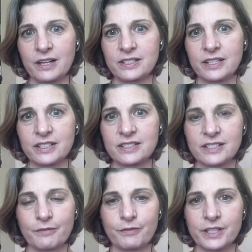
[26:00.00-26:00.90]
on to this
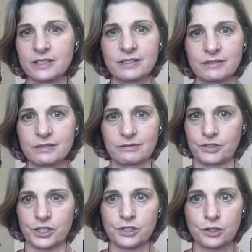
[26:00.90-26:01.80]
stuff that's
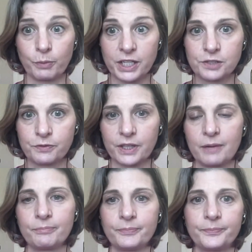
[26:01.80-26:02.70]
just too much for
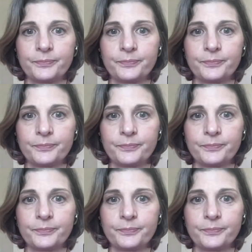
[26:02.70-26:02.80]
them?